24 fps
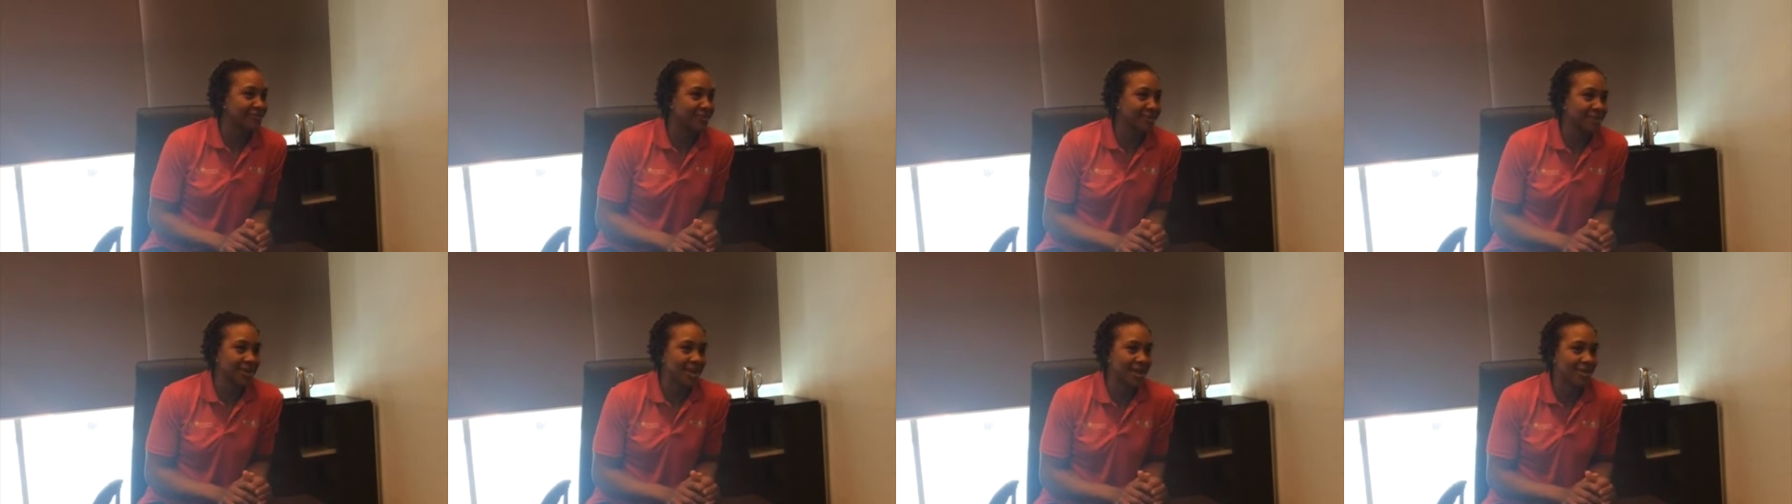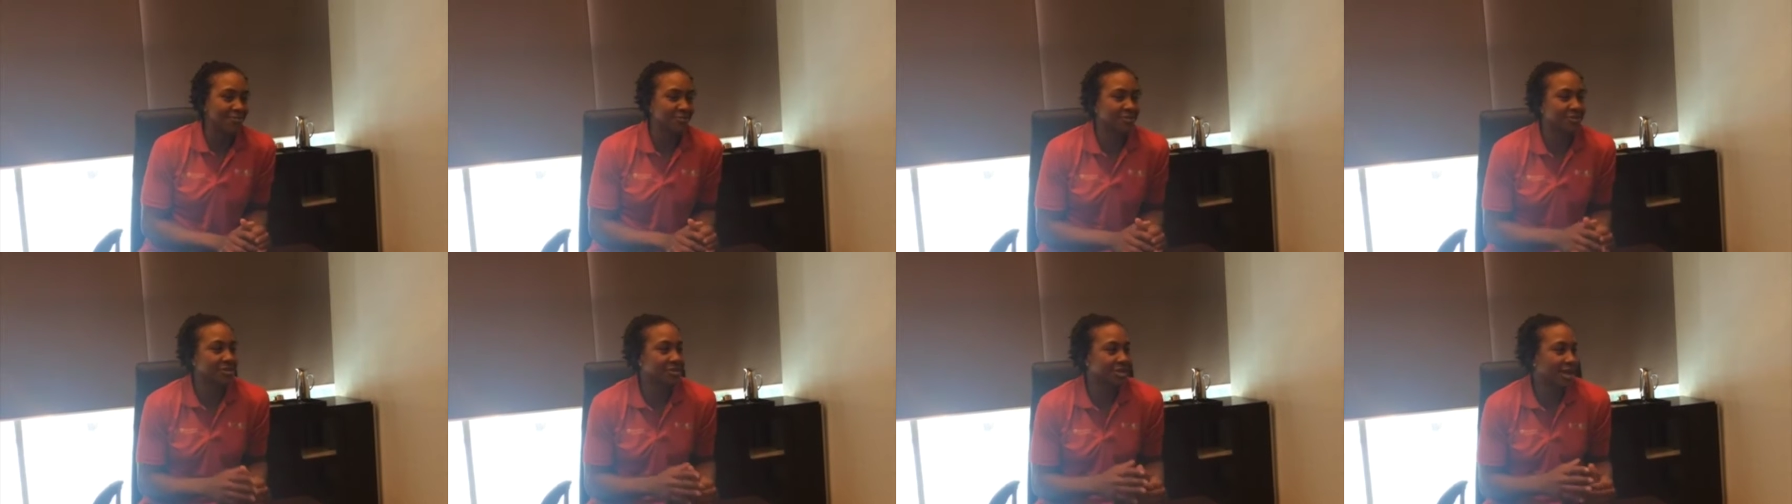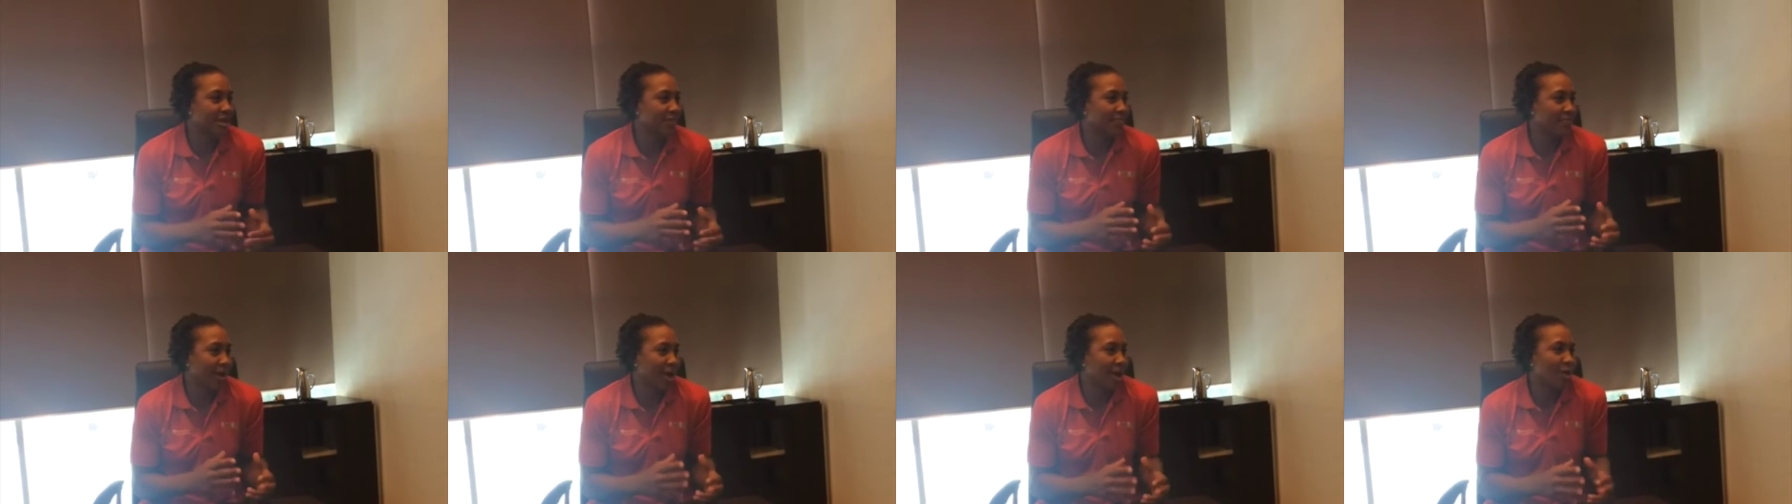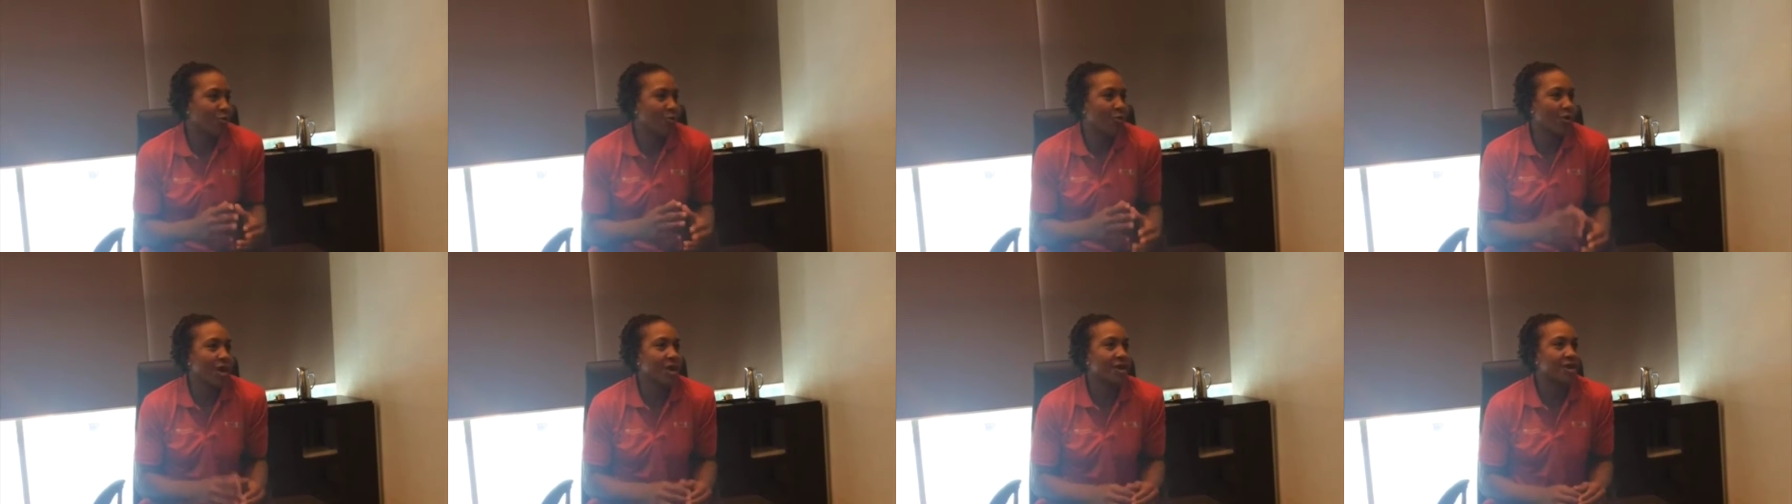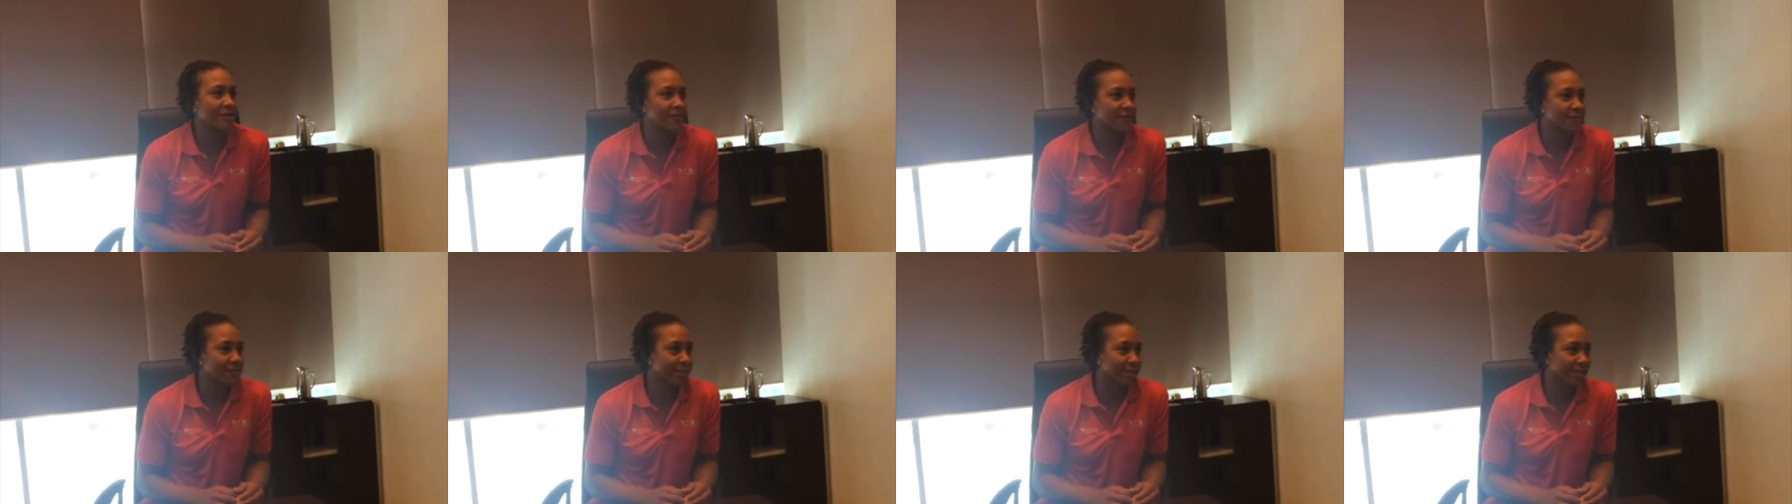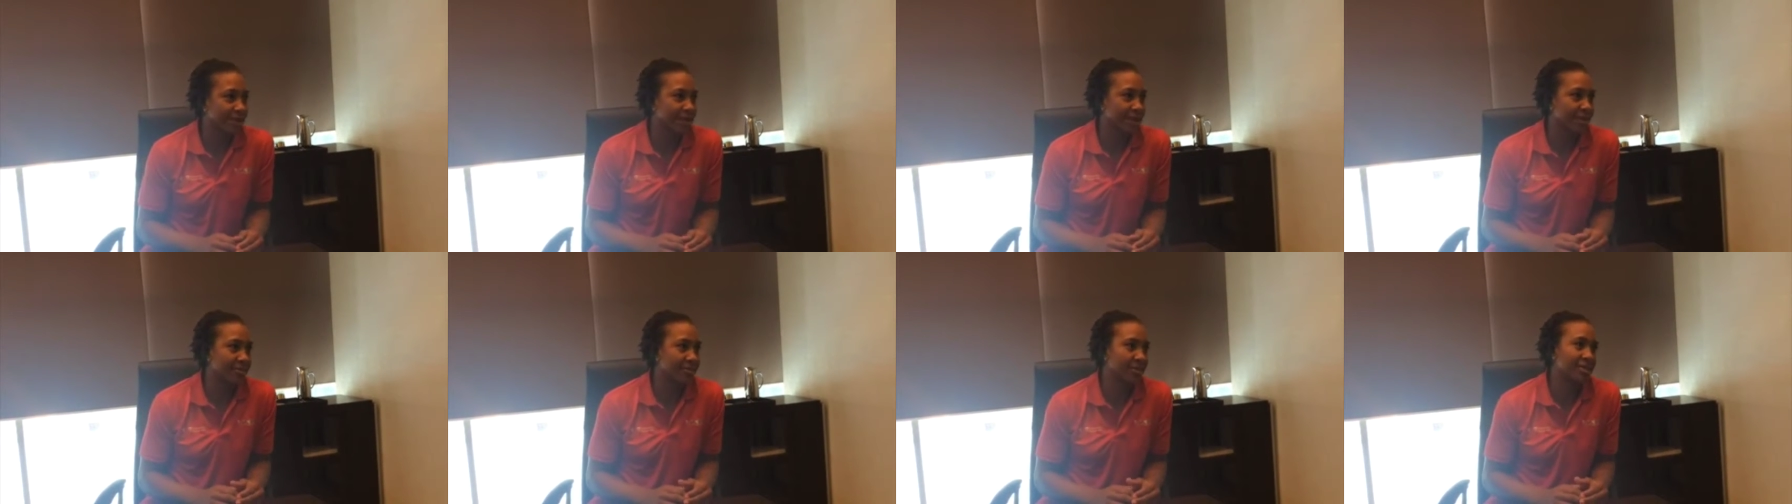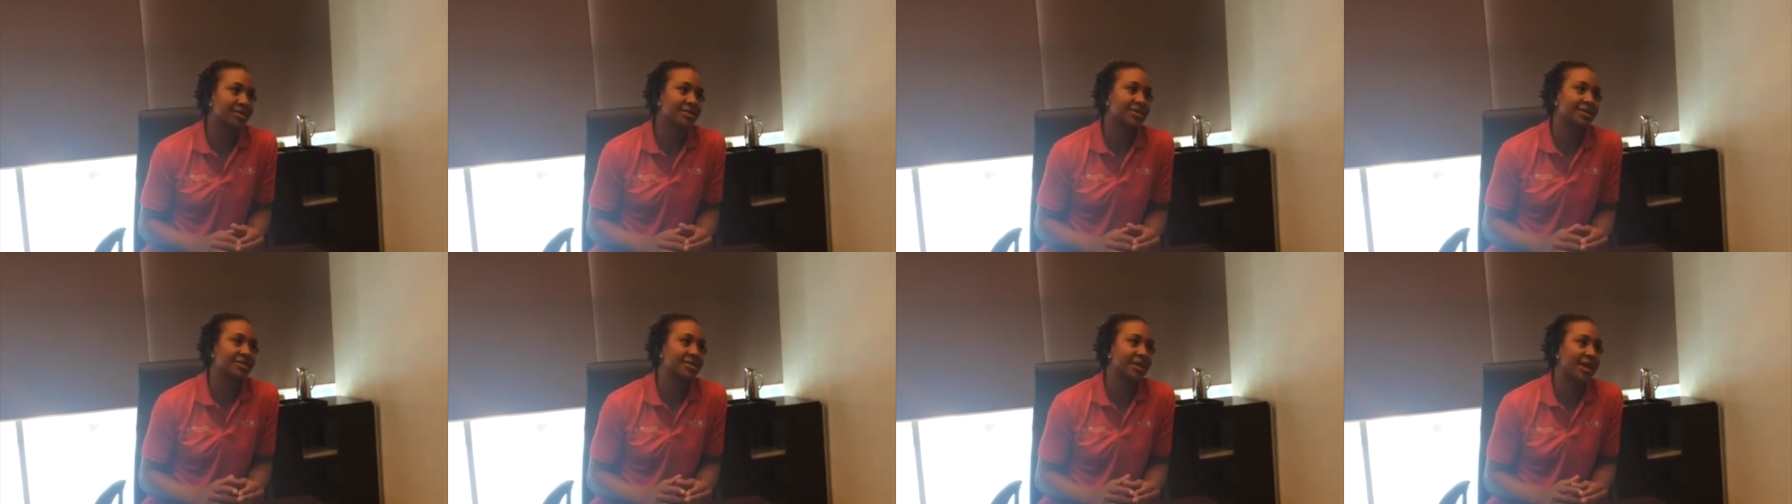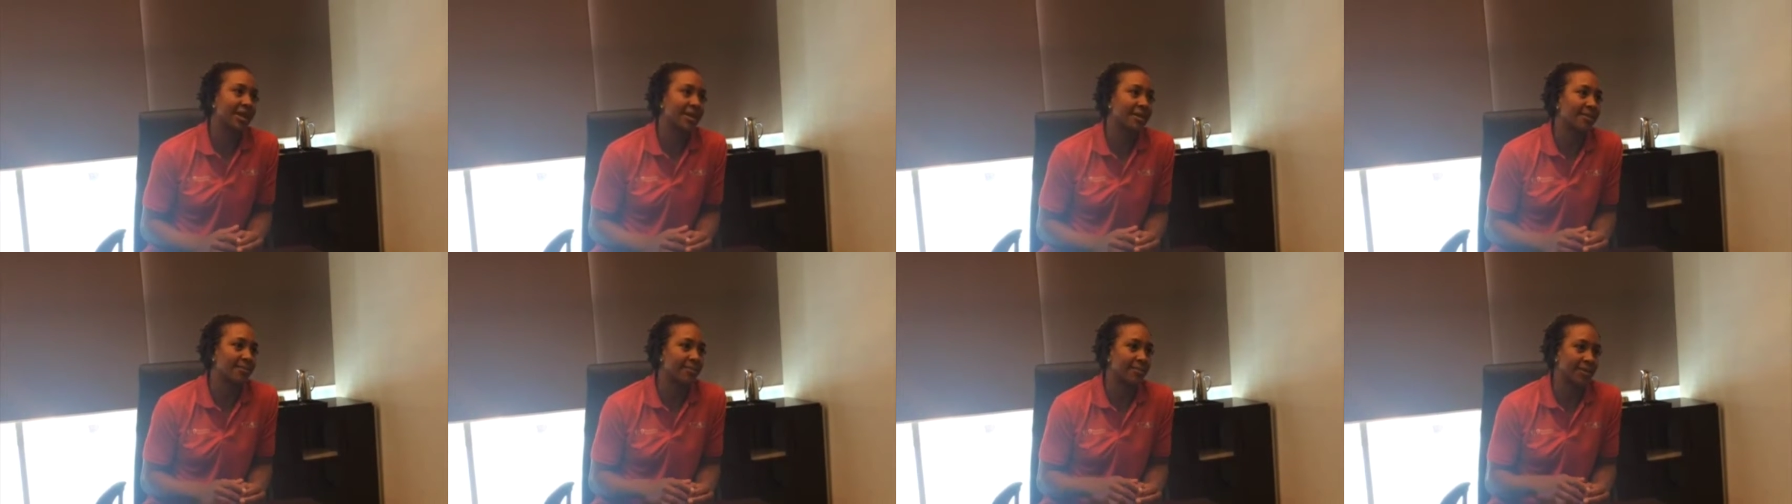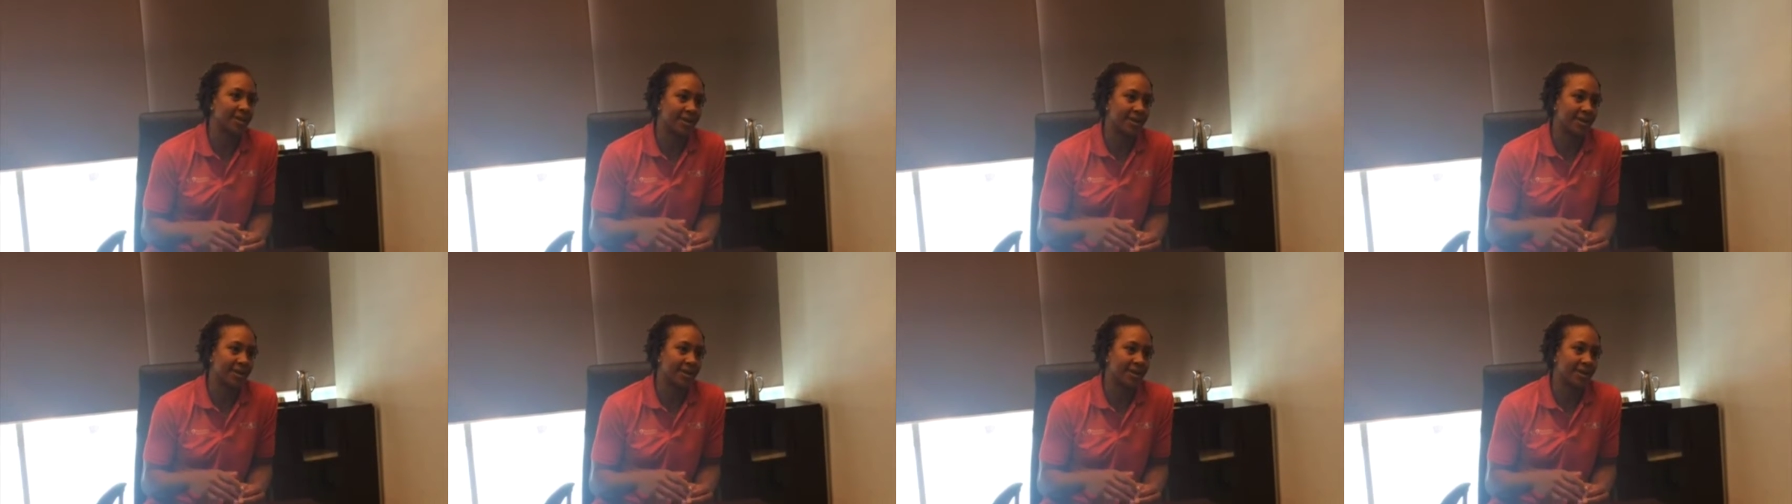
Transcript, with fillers: But that was like my way of being able to escape,